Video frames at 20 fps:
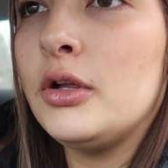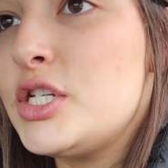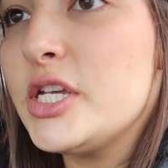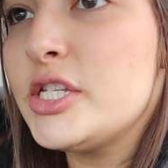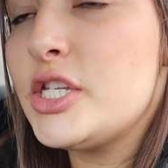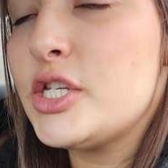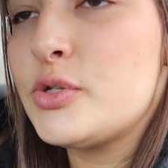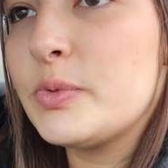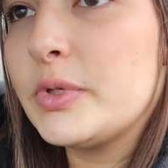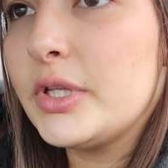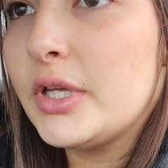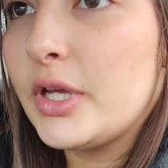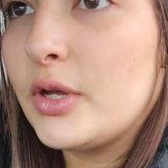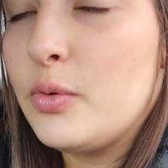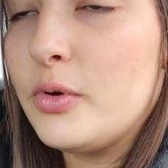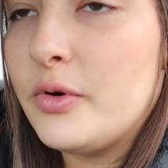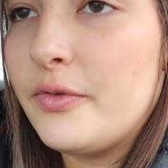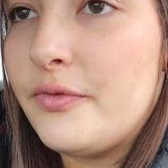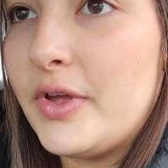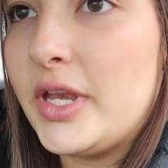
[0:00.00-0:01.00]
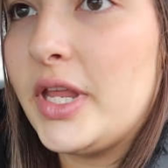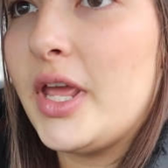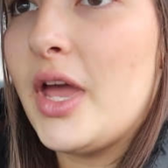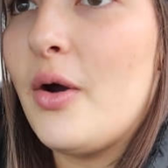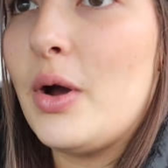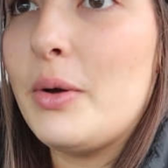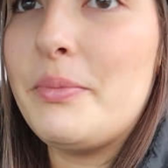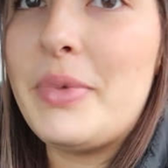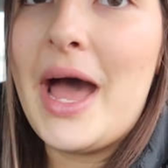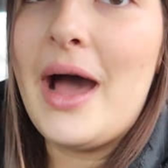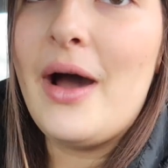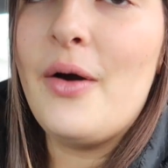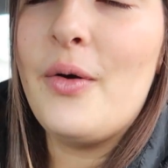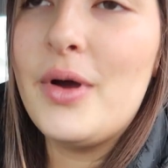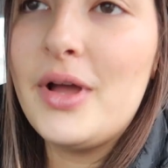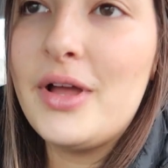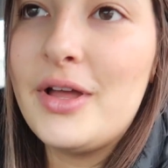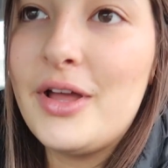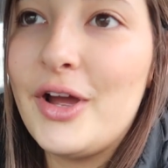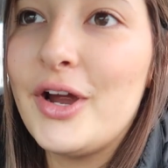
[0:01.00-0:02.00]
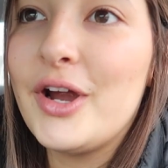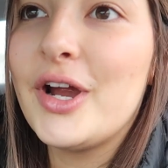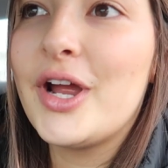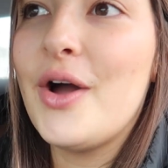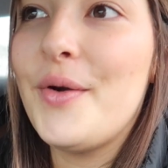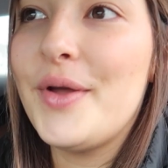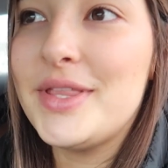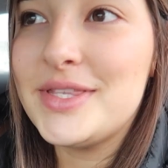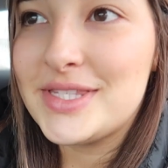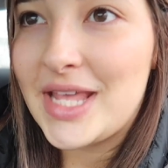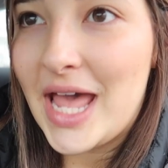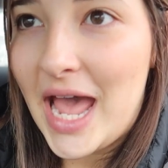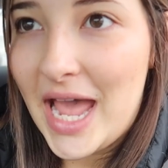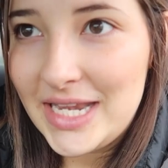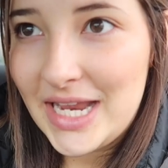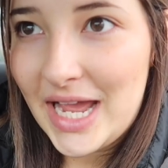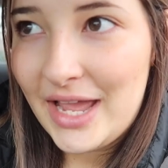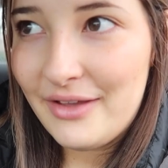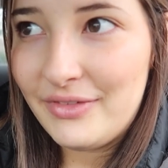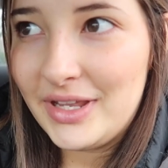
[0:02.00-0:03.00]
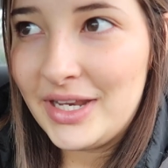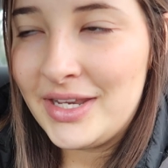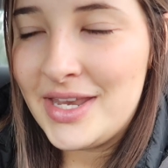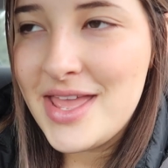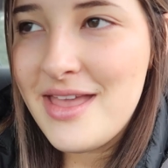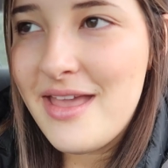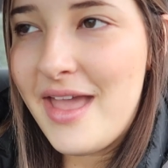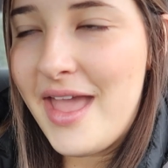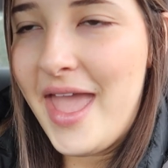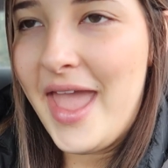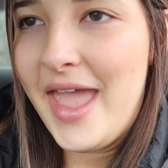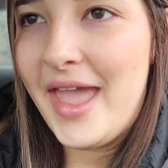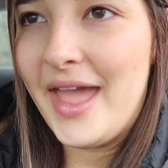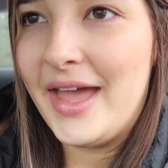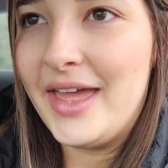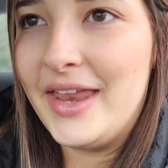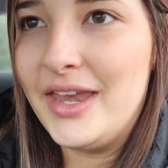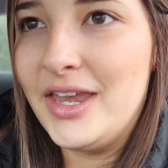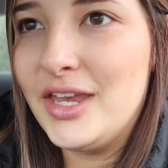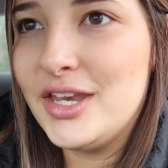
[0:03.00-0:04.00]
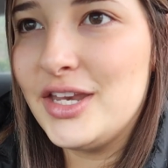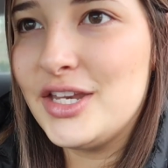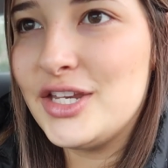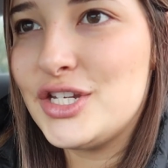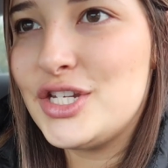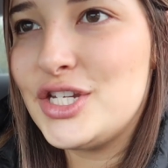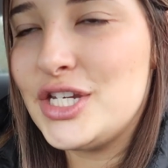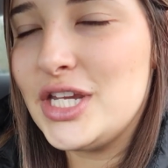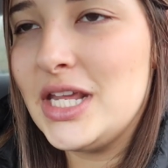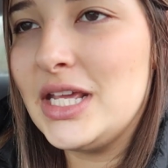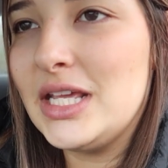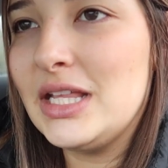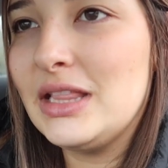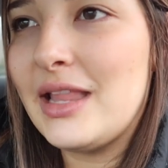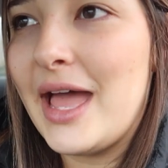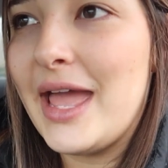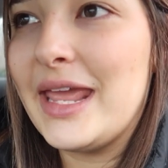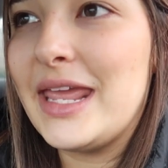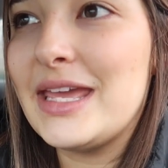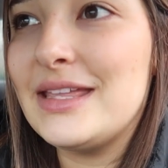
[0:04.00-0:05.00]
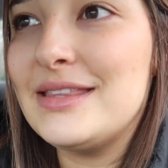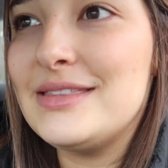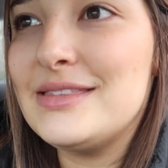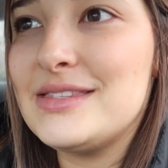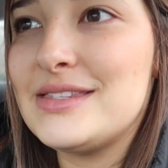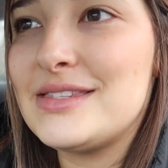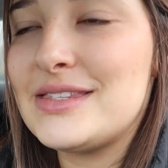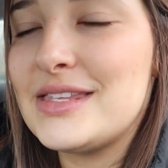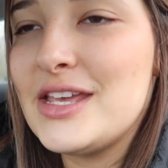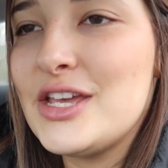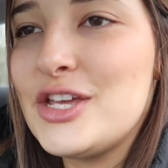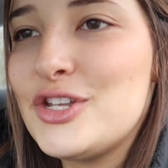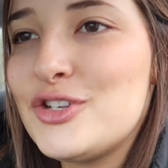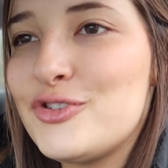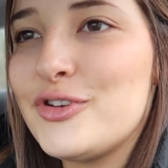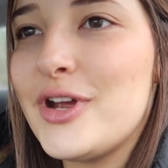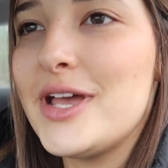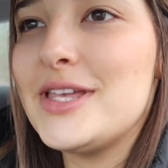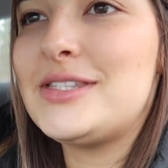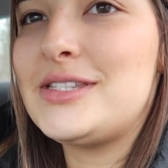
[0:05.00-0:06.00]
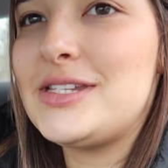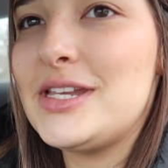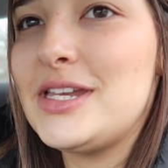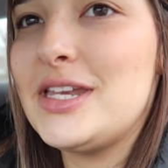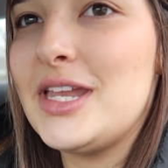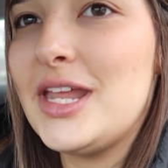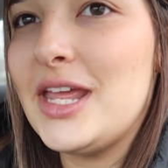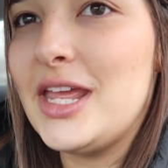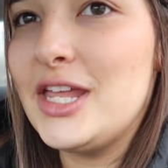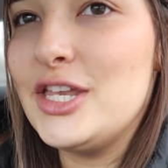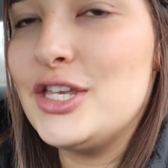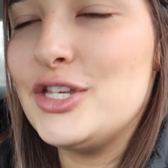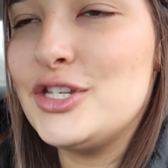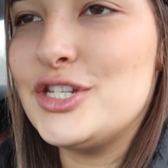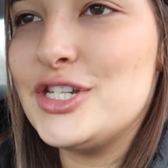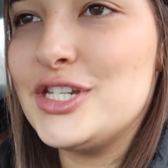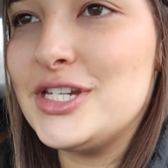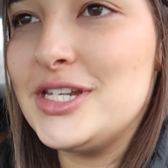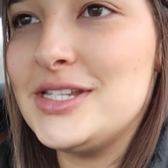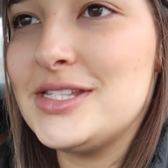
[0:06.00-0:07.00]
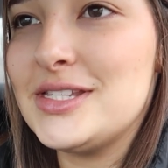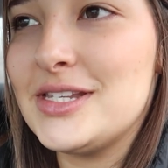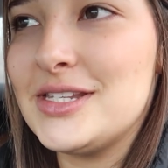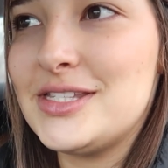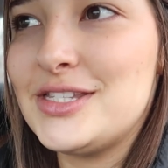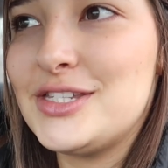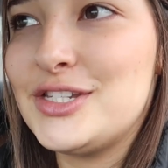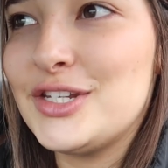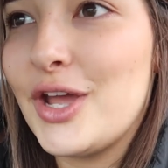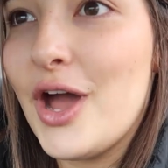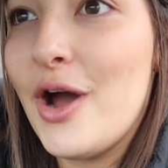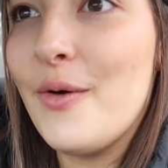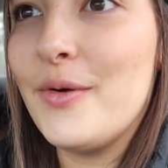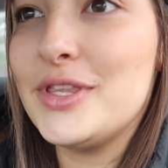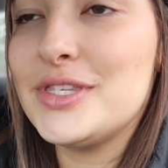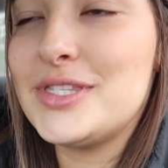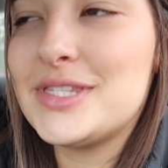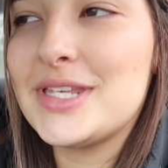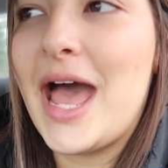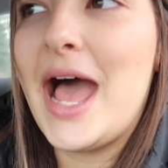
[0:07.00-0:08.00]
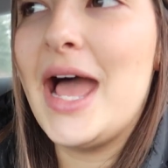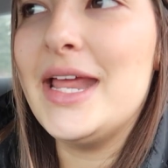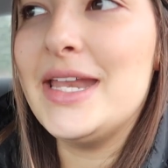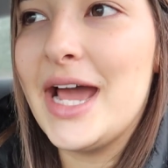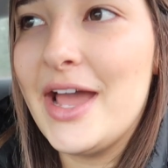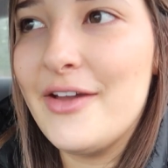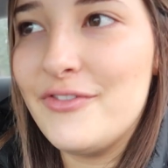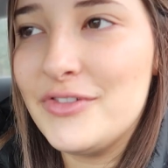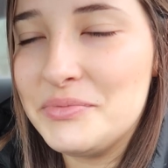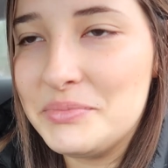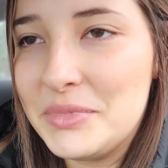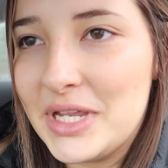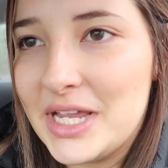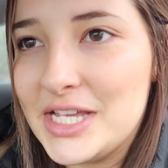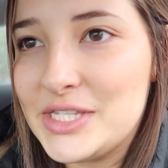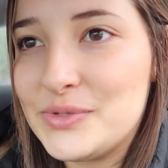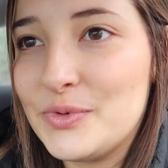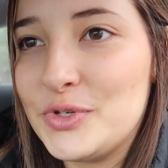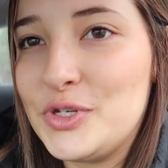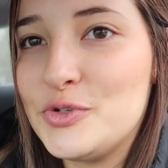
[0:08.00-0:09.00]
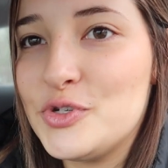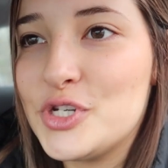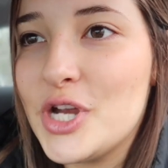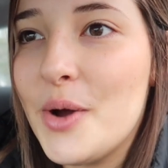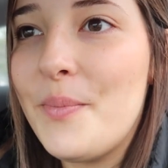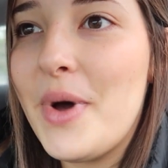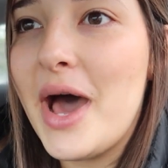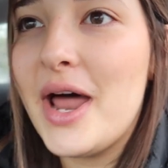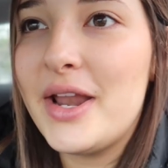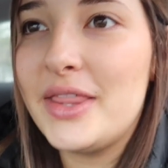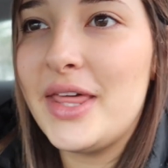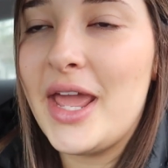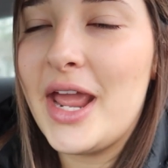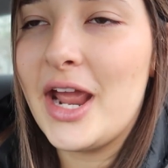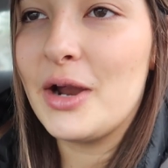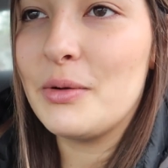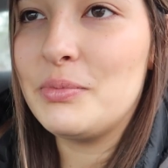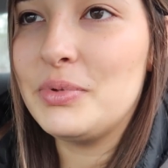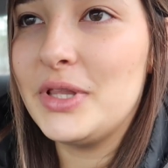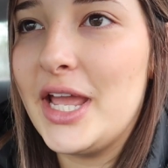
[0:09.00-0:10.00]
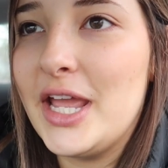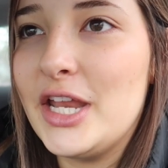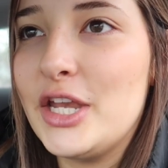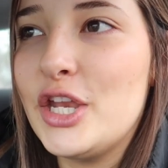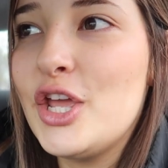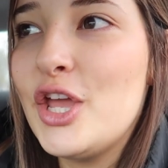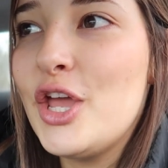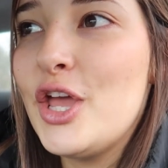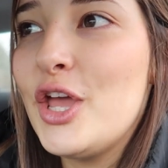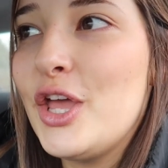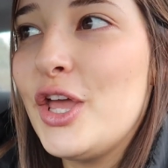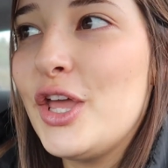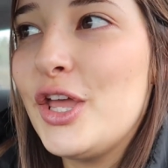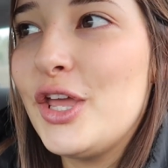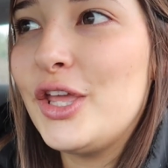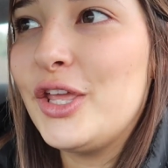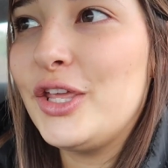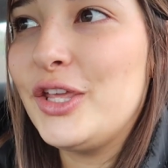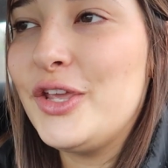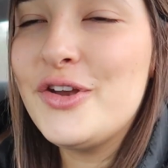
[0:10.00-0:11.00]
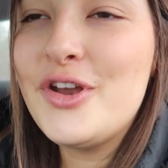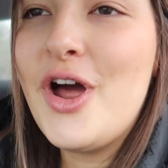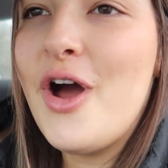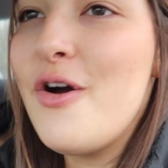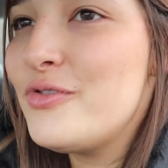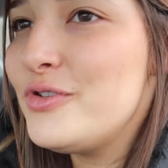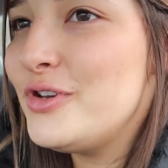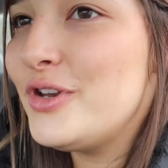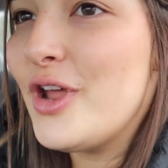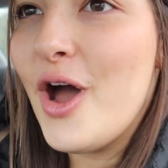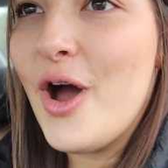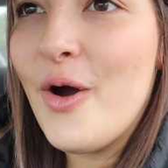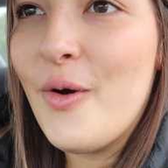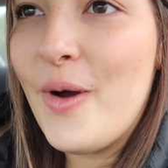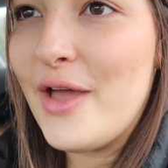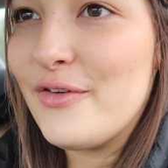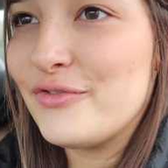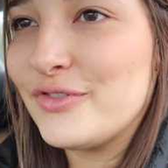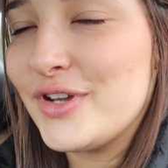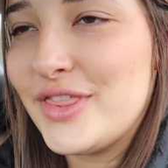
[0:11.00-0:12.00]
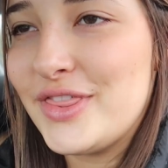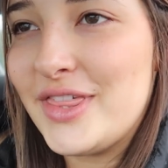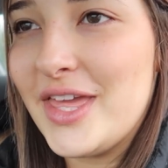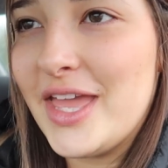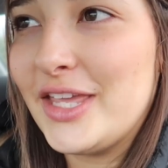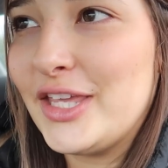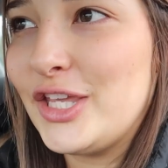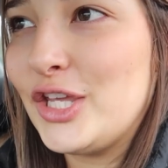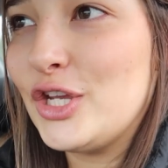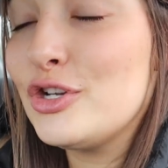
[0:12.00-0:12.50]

She has this really cool video about her going skydiving, and she likens trusting in Jesus to going skydiving, because when you jump out of the airplane, you don't know everything.